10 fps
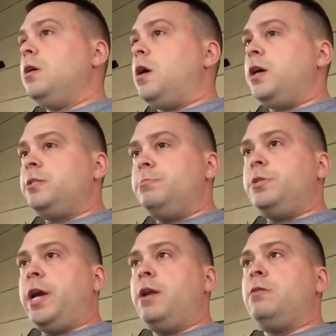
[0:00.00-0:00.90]
Awesome
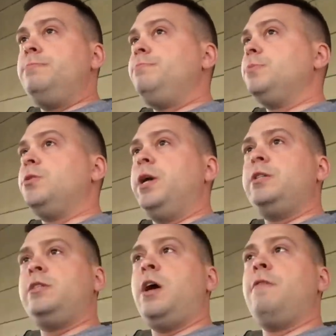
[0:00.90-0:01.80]
channel, great
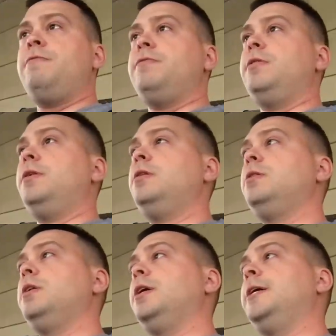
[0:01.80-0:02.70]
stuff.
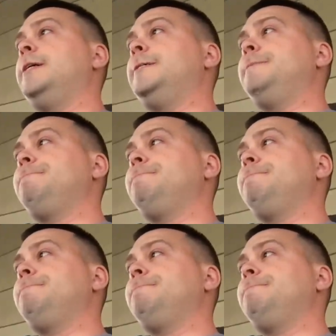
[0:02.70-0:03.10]
Uh,